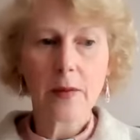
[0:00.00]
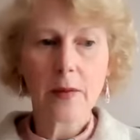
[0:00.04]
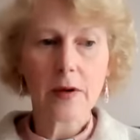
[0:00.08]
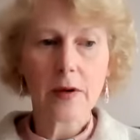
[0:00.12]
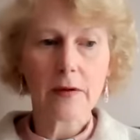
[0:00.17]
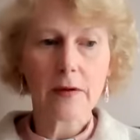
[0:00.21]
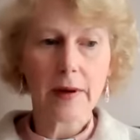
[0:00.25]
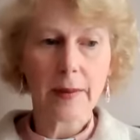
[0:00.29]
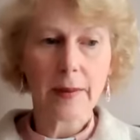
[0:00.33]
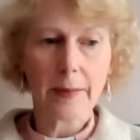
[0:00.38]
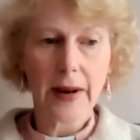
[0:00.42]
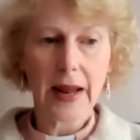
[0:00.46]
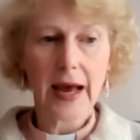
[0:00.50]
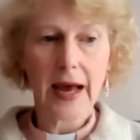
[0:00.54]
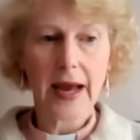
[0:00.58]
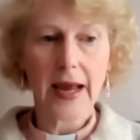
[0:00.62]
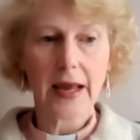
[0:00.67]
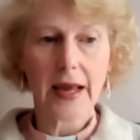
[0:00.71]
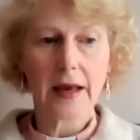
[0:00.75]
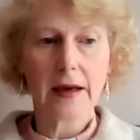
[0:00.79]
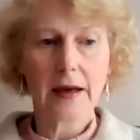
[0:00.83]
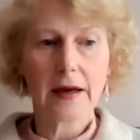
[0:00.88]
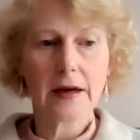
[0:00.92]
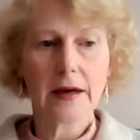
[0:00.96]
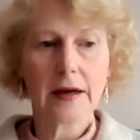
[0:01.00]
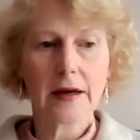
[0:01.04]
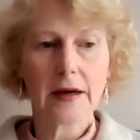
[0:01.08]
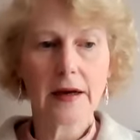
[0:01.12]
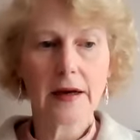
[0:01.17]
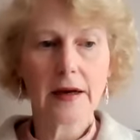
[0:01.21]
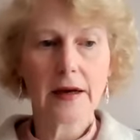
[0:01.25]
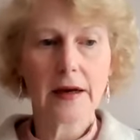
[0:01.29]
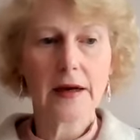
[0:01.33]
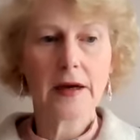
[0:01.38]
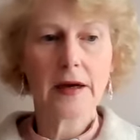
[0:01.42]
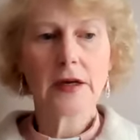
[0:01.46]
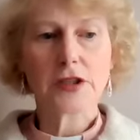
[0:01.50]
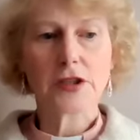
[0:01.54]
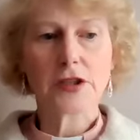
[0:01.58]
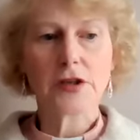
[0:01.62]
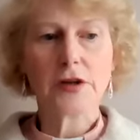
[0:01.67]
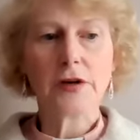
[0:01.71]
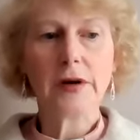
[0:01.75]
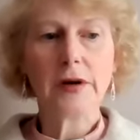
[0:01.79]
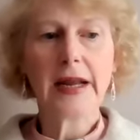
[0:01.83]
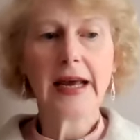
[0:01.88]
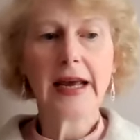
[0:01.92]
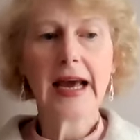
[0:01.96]
He will reply,
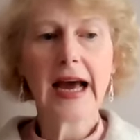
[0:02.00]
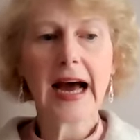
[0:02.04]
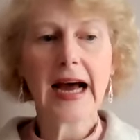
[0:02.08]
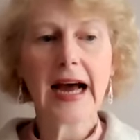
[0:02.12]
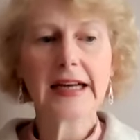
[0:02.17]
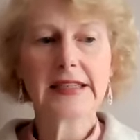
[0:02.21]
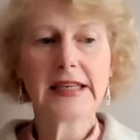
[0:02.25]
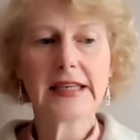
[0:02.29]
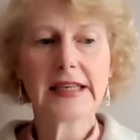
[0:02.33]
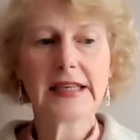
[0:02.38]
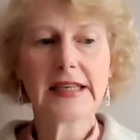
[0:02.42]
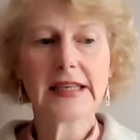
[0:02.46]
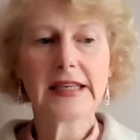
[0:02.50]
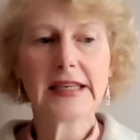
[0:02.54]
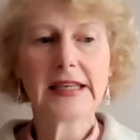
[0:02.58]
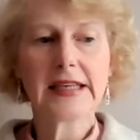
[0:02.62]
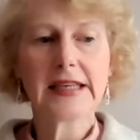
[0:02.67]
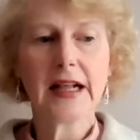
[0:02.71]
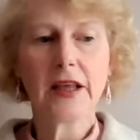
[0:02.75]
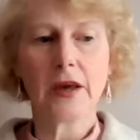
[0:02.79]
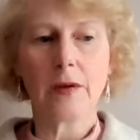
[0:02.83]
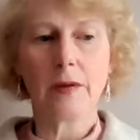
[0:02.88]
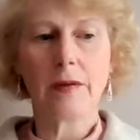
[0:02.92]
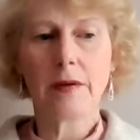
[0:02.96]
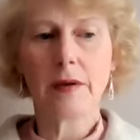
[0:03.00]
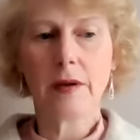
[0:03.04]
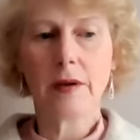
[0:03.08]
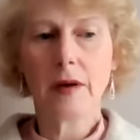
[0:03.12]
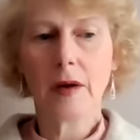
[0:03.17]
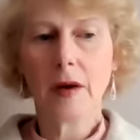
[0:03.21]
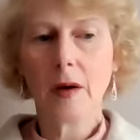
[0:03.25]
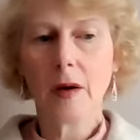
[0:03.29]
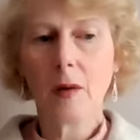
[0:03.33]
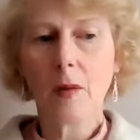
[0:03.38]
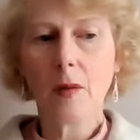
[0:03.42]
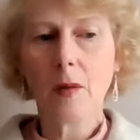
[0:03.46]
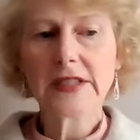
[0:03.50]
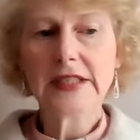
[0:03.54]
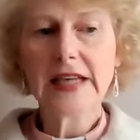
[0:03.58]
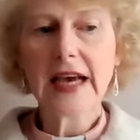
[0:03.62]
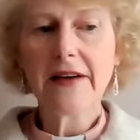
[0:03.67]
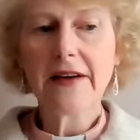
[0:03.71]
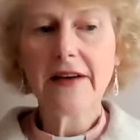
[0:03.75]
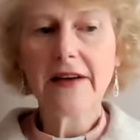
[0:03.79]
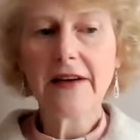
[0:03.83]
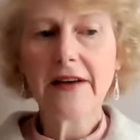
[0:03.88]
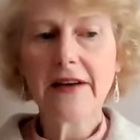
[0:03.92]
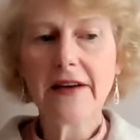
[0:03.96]
Truly I tell you,
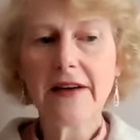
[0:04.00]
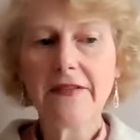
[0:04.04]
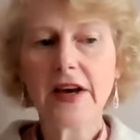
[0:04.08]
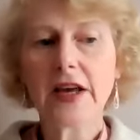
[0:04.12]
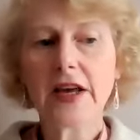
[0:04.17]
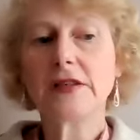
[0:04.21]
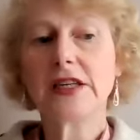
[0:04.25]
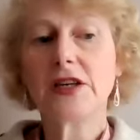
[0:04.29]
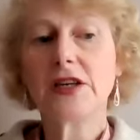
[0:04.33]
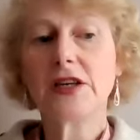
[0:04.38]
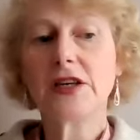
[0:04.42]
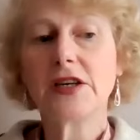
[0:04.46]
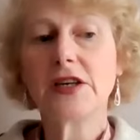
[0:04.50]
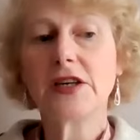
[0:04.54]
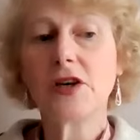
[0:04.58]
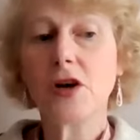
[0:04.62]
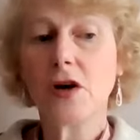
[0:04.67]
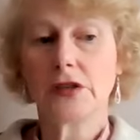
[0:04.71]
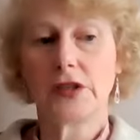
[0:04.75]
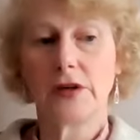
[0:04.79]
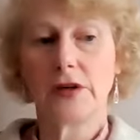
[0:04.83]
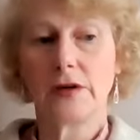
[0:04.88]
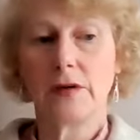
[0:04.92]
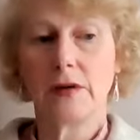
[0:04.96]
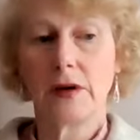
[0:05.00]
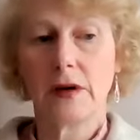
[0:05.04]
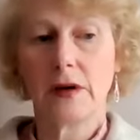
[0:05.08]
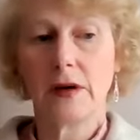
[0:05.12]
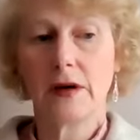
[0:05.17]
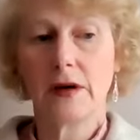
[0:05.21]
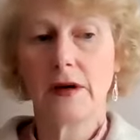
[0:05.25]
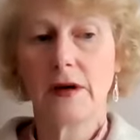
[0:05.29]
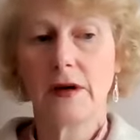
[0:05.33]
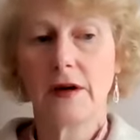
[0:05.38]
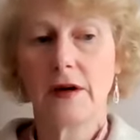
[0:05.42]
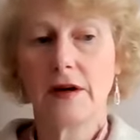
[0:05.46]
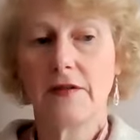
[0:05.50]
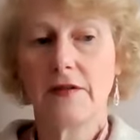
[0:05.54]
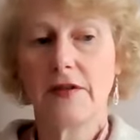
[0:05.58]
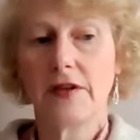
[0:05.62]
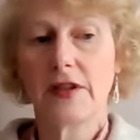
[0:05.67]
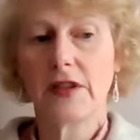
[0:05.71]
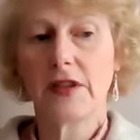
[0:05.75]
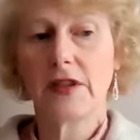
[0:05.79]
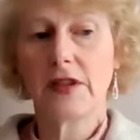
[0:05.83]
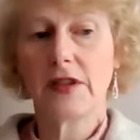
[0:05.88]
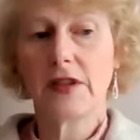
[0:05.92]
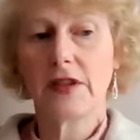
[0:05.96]
whatever you did not do
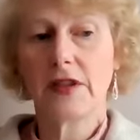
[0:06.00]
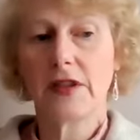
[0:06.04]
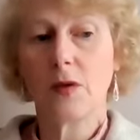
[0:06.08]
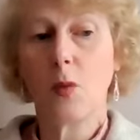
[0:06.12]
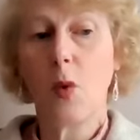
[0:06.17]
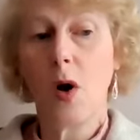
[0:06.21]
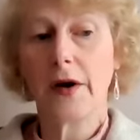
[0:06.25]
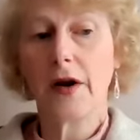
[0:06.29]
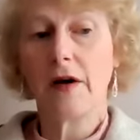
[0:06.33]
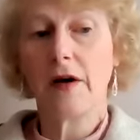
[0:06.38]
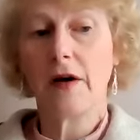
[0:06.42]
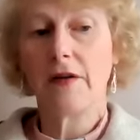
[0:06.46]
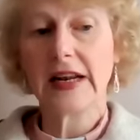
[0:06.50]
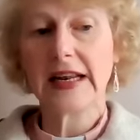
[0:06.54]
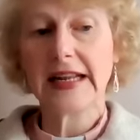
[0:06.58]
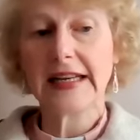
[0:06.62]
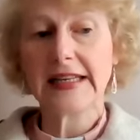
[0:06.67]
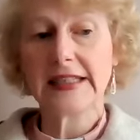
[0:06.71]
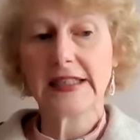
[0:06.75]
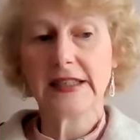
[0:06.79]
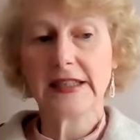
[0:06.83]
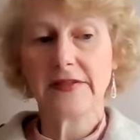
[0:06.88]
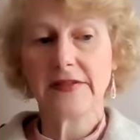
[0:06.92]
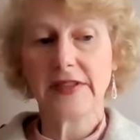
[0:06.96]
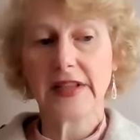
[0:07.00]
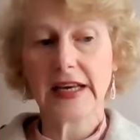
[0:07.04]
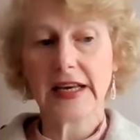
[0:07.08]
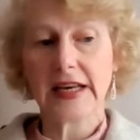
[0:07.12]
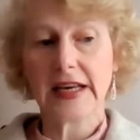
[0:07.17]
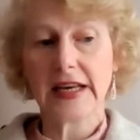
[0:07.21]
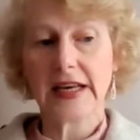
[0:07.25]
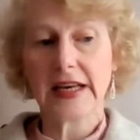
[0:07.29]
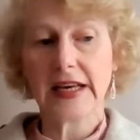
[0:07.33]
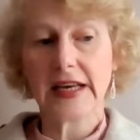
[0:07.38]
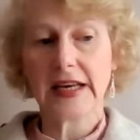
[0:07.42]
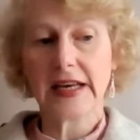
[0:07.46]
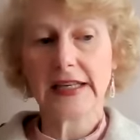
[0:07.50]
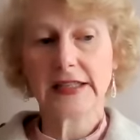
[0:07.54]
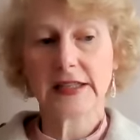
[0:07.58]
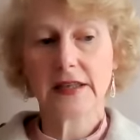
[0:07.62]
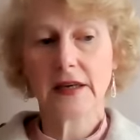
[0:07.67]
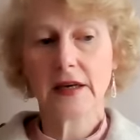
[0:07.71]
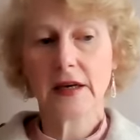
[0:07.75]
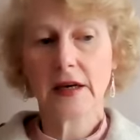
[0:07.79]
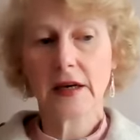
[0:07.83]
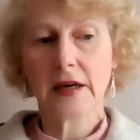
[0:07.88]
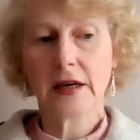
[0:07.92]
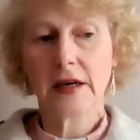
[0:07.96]
for the one of the least of
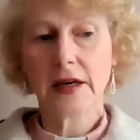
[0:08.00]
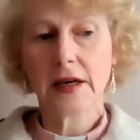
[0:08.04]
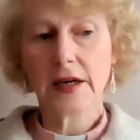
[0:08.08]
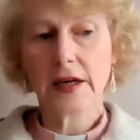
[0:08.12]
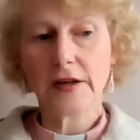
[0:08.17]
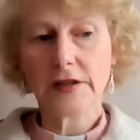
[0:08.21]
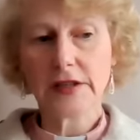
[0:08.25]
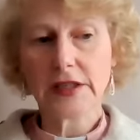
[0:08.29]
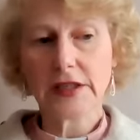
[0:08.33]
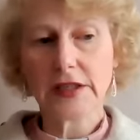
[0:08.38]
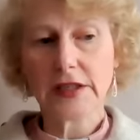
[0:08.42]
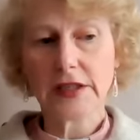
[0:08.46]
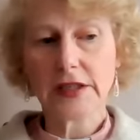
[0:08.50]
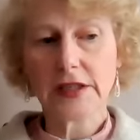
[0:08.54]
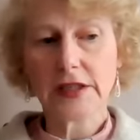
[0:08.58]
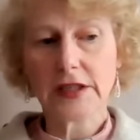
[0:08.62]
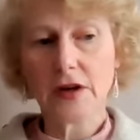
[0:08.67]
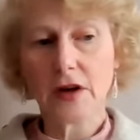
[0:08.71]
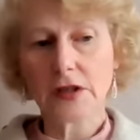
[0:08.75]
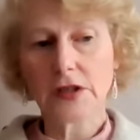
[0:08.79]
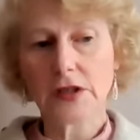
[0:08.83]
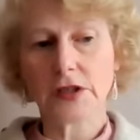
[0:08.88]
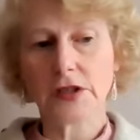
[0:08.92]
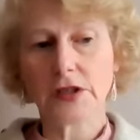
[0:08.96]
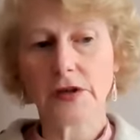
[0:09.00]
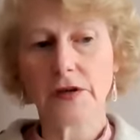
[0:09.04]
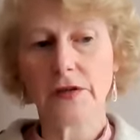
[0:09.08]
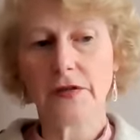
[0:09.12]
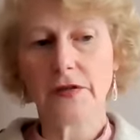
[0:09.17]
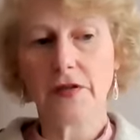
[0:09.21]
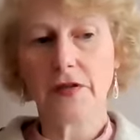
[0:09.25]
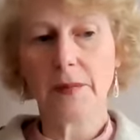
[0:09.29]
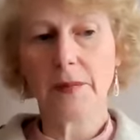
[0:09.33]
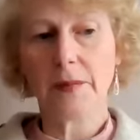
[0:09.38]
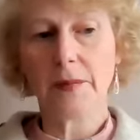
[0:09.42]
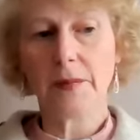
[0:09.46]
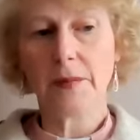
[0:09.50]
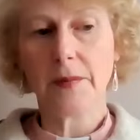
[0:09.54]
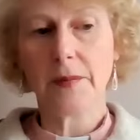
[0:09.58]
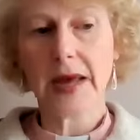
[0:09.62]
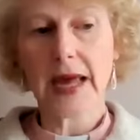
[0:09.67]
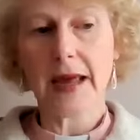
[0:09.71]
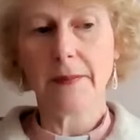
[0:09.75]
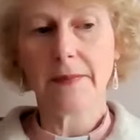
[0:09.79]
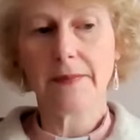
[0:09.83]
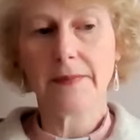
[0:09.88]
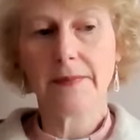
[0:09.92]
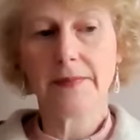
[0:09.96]
these, you did not do for
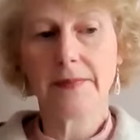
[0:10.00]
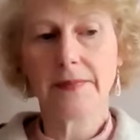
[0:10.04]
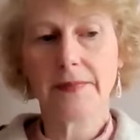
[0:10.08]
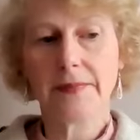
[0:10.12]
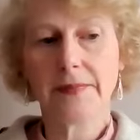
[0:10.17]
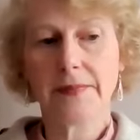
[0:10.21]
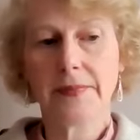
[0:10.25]
me.